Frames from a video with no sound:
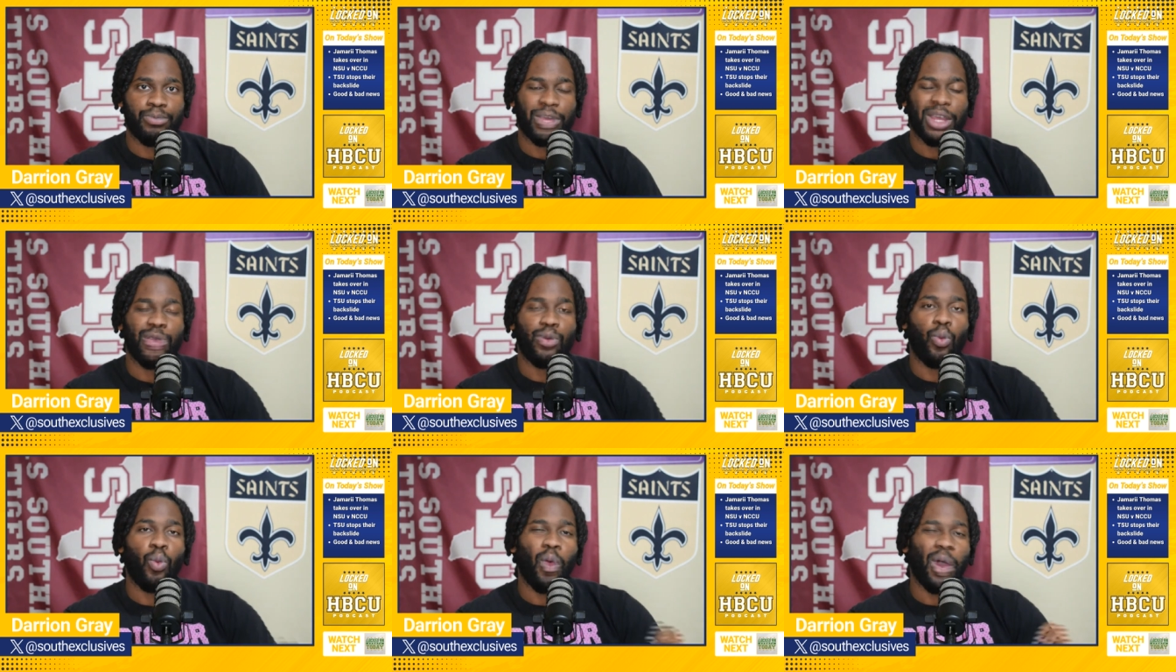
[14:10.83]

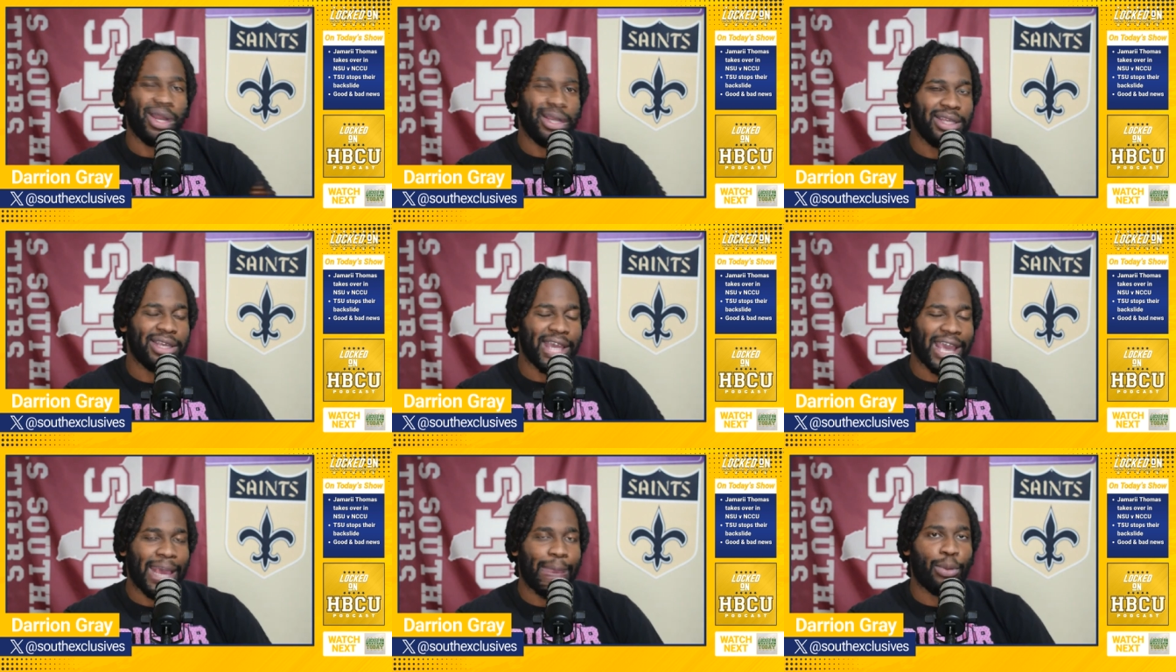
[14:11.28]
and
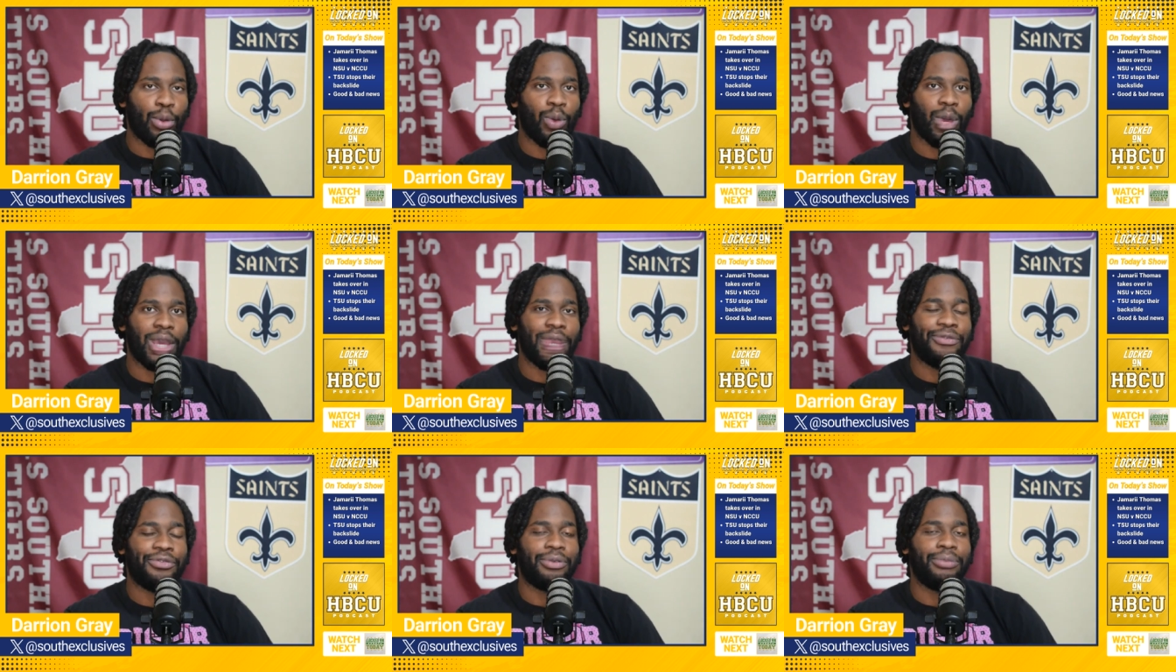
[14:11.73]
1 game
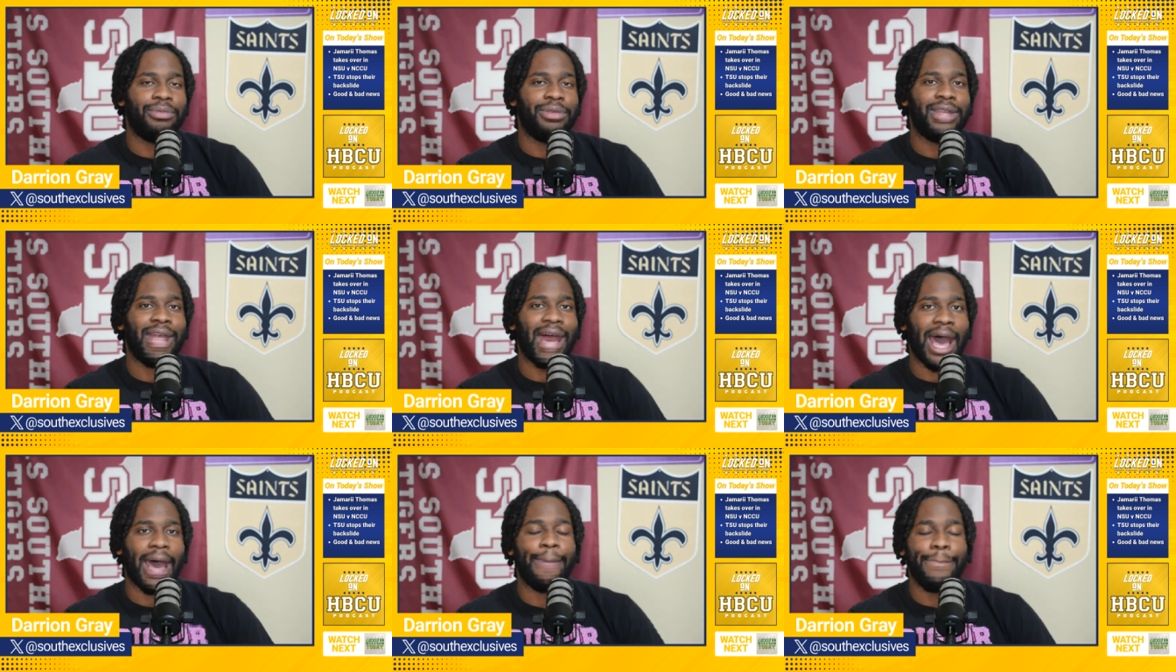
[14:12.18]
away
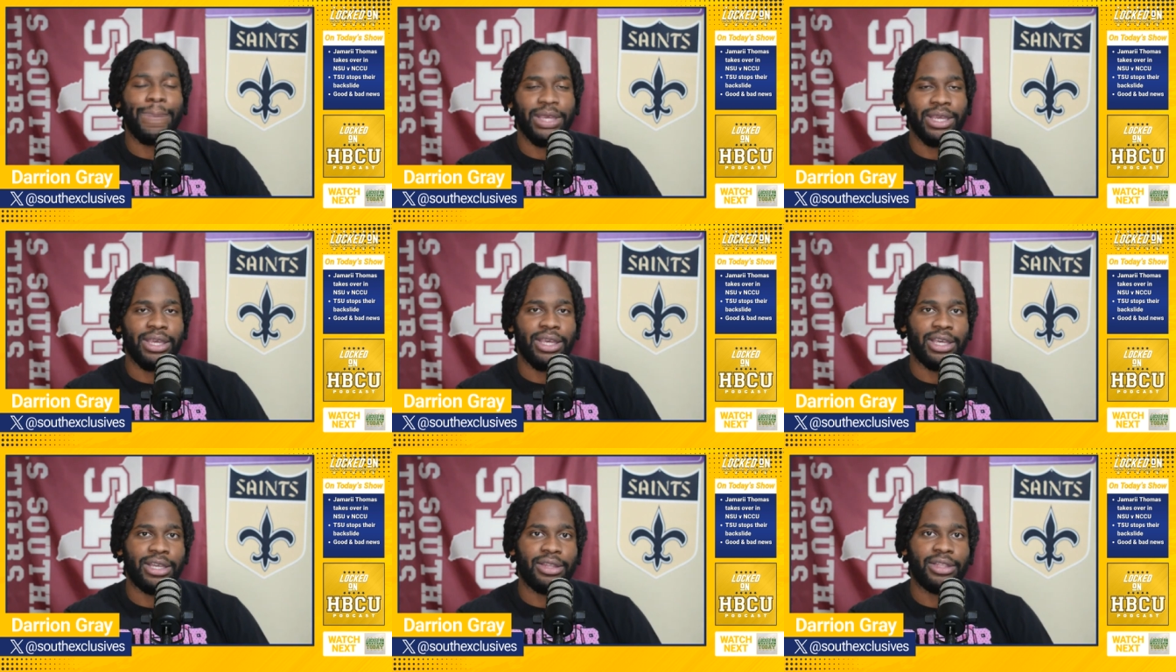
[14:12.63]
from not
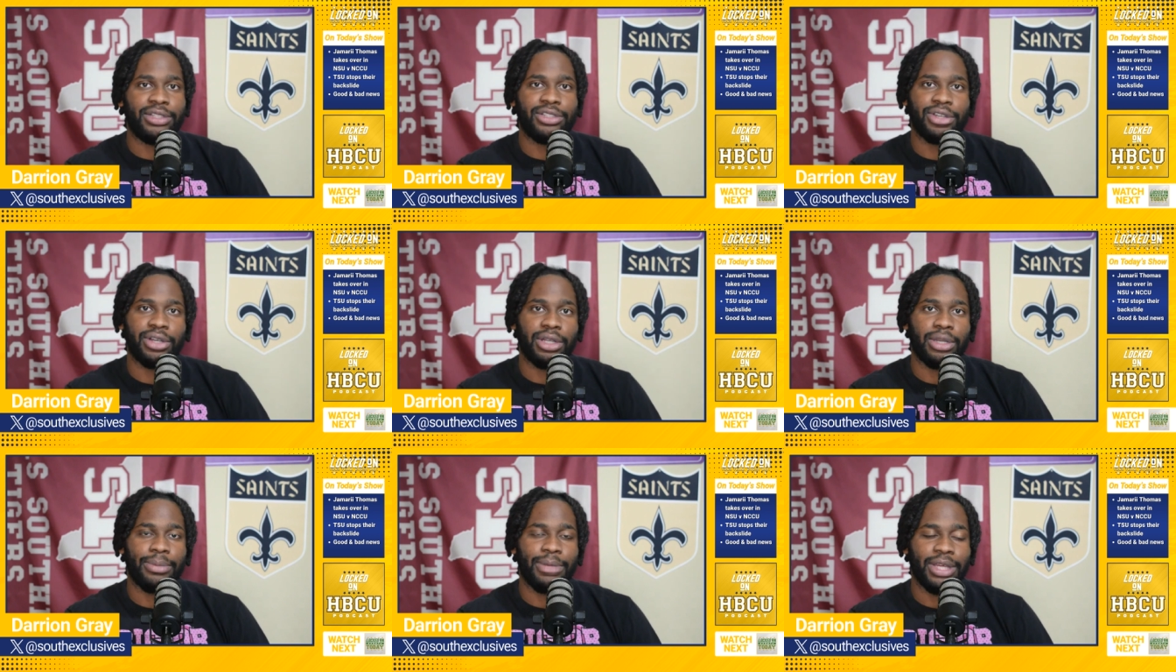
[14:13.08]
being in the
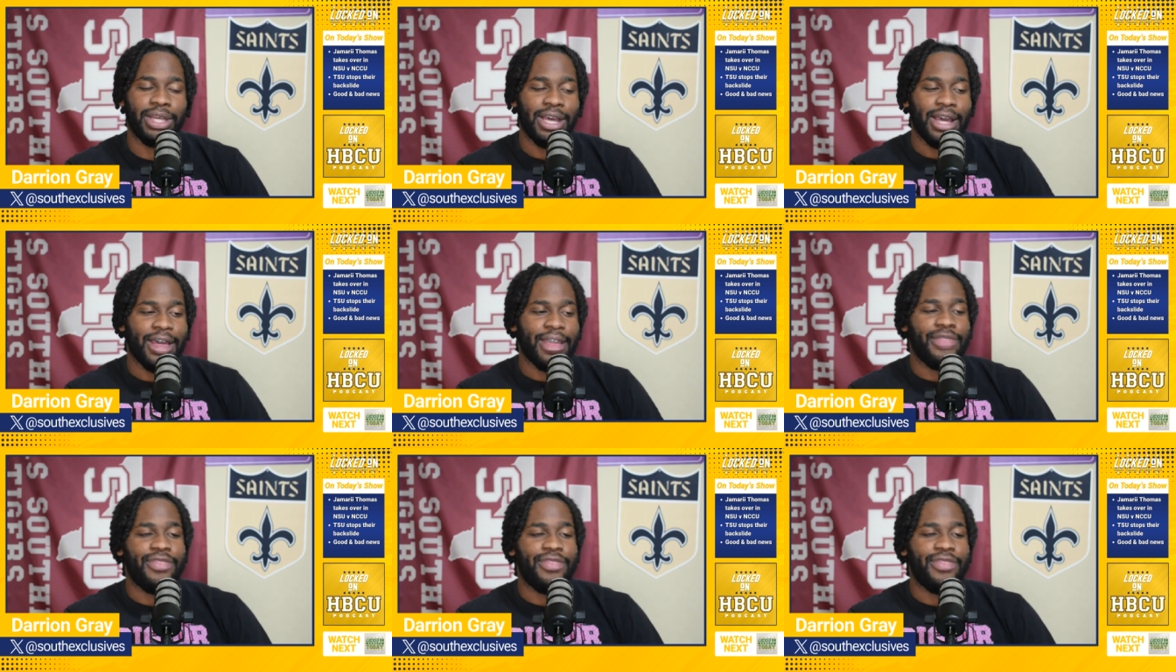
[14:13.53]
tournament.